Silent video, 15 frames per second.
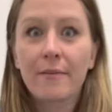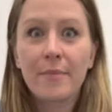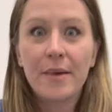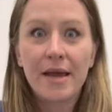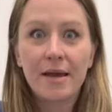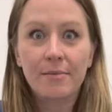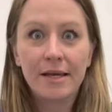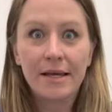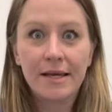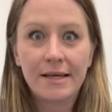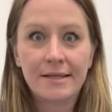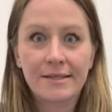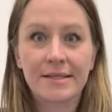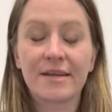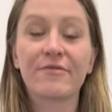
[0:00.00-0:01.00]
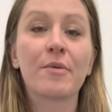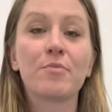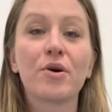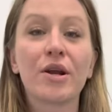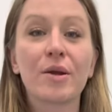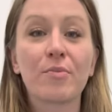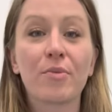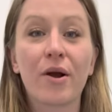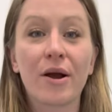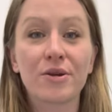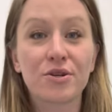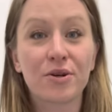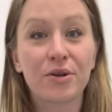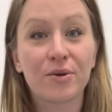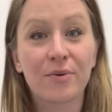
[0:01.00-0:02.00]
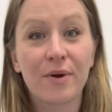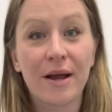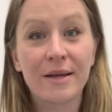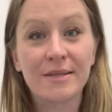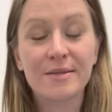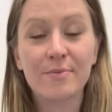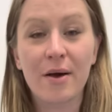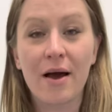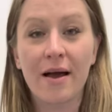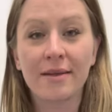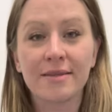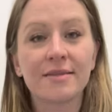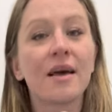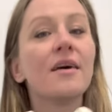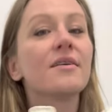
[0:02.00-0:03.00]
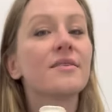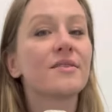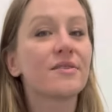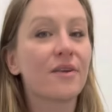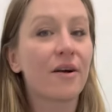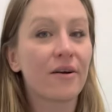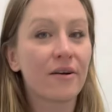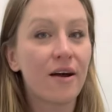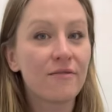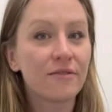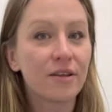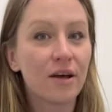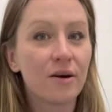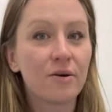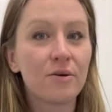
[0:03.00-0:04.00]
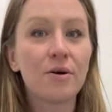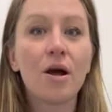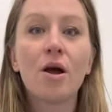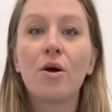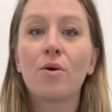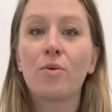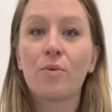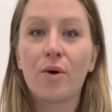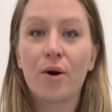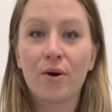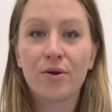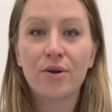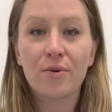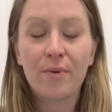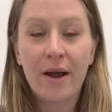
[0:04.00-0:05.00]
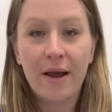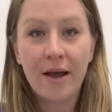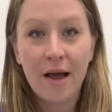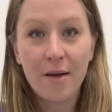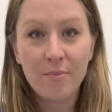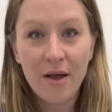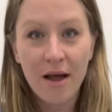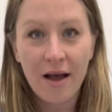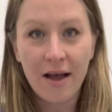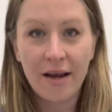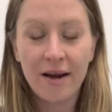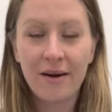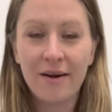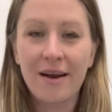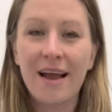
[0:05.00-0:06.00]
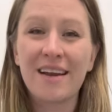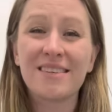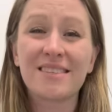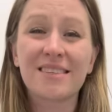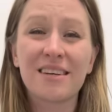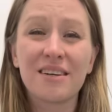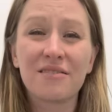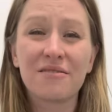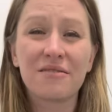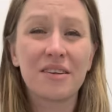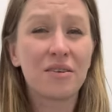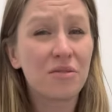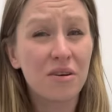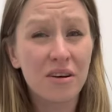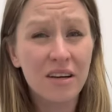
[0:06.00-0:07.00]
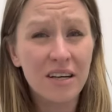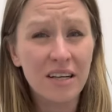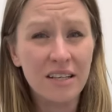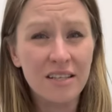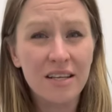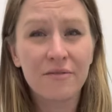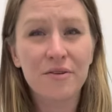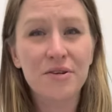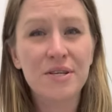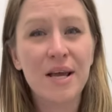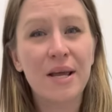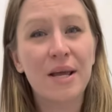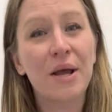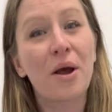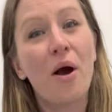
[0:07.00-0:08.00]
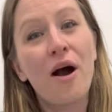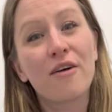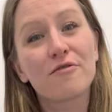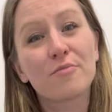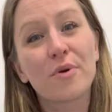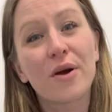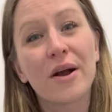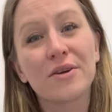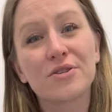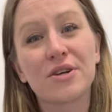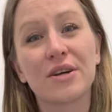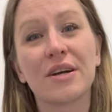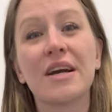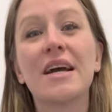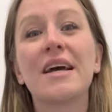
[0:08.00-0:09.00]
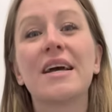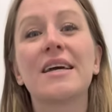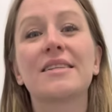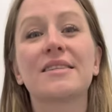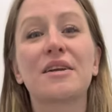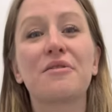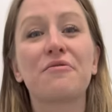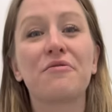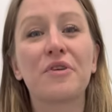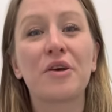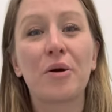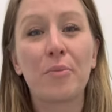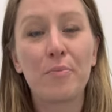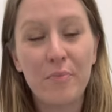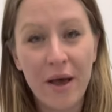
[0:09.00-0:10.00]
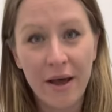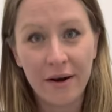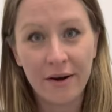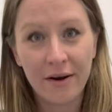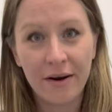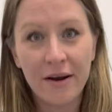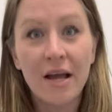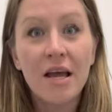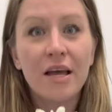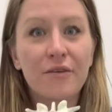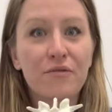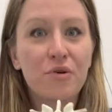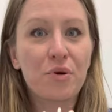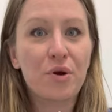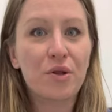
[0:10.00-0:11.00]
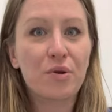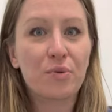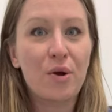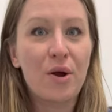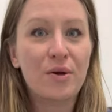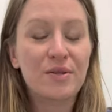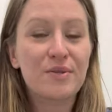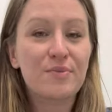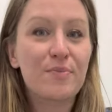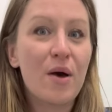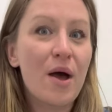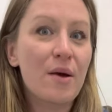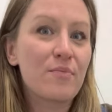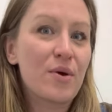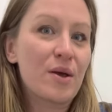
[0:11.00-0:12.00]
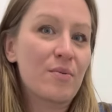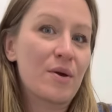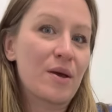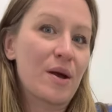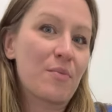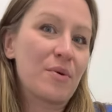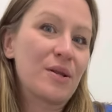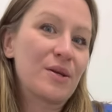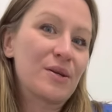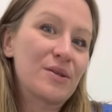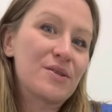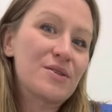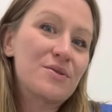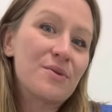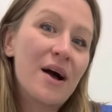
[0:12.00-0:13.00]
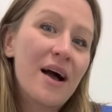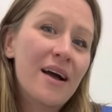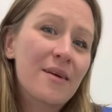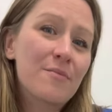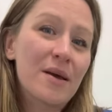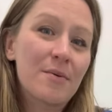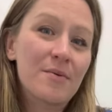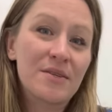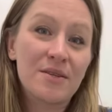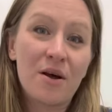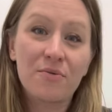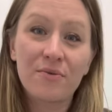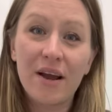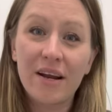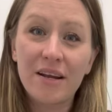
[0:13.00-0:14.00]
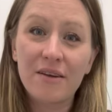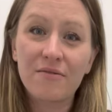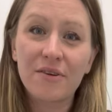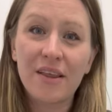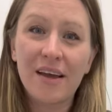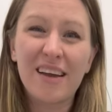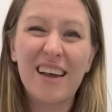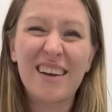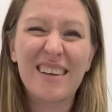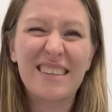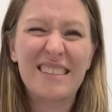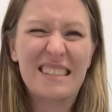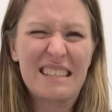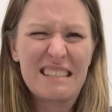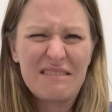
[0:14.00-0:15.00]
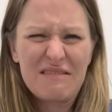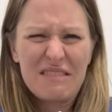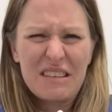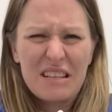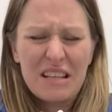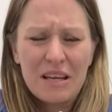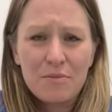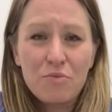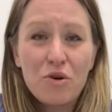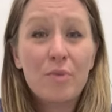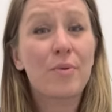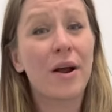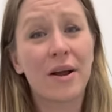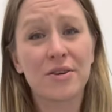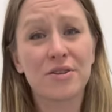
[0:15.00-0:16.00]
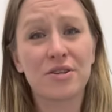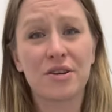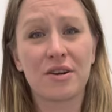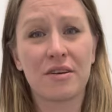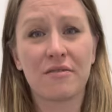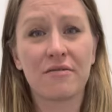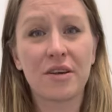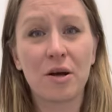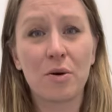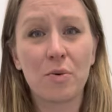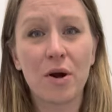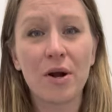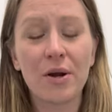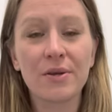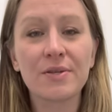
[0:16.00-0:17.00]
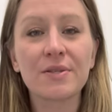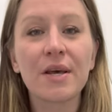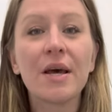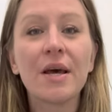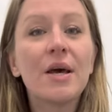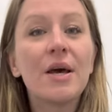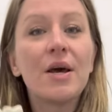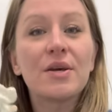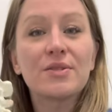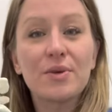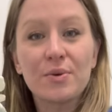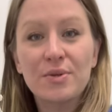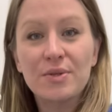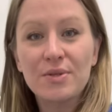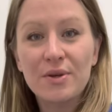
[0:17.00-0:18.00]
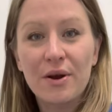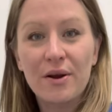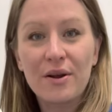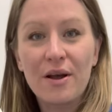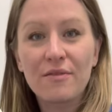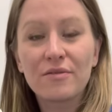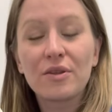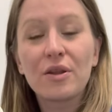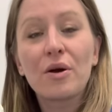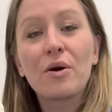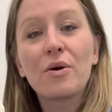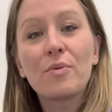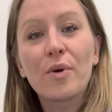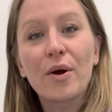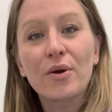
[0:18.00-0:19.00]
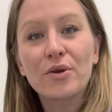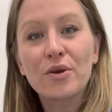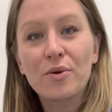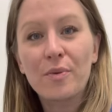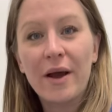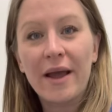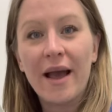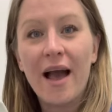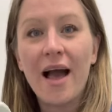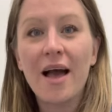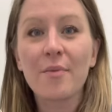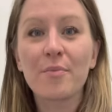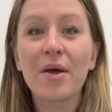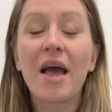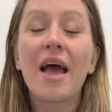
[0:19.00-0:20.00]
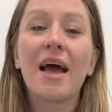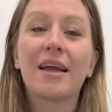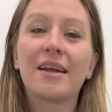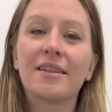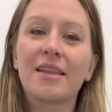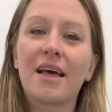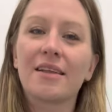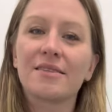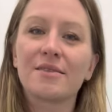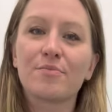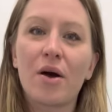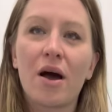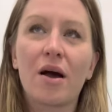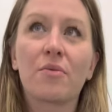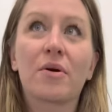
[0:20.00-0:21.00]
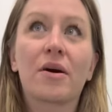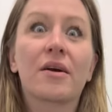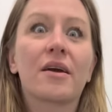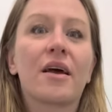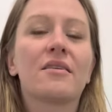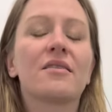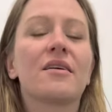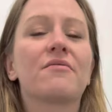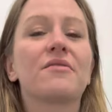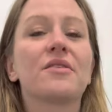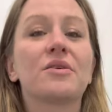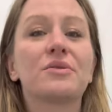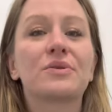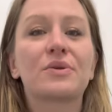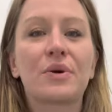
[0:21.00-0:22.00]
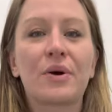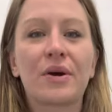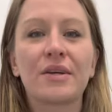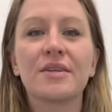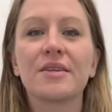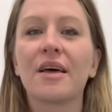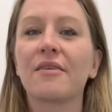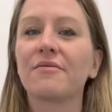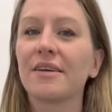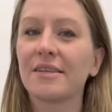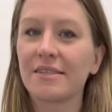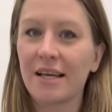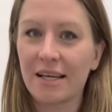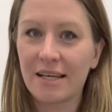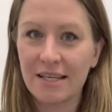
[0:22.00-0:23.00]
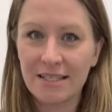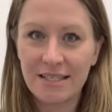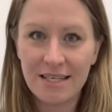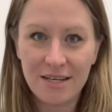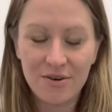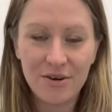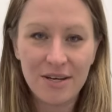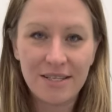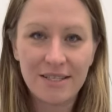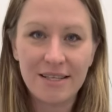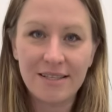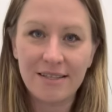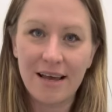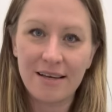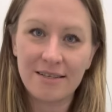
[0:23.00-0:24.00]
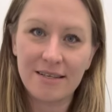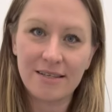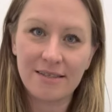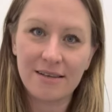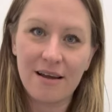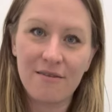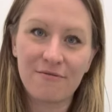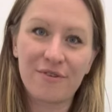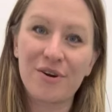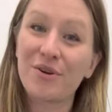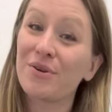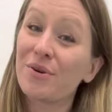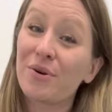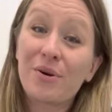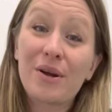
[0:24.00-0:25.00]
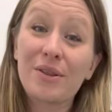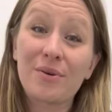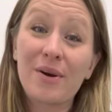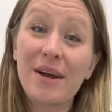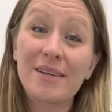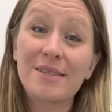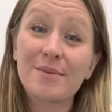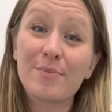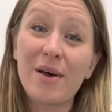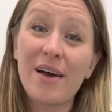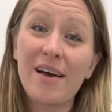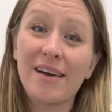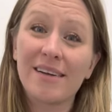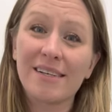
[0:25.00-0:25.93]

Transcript: baby is and if I'm putting pressure in the right spots? Start off low, work your way up higher, and it's going to feel good. If you're taking off pressure, it's going to feel better. If you're in the wrong spot, maybe I'm a little too high, maybe he's not ready for that yet, it's going to feel like more pressure and feel worse. So start off low, work your way up, and at that spot where, yeah, that feels good, that feels like it decreases that discomfort, you're in the right spot.